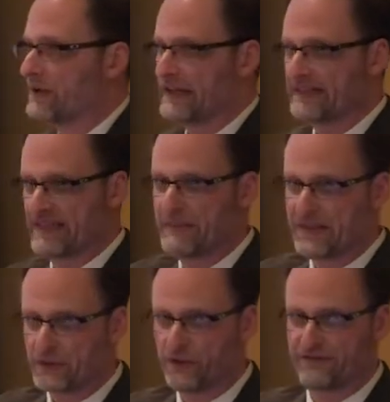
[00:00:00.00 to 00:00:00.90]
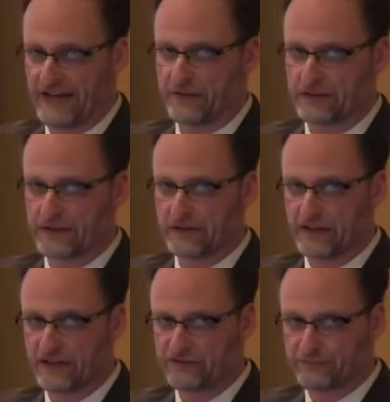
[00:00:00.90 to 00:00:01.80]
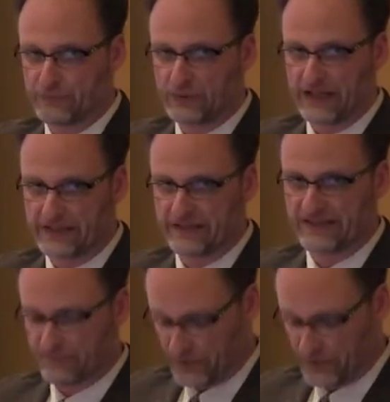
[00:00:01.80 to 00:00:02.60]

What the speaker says: is the mythical founder of Buganda's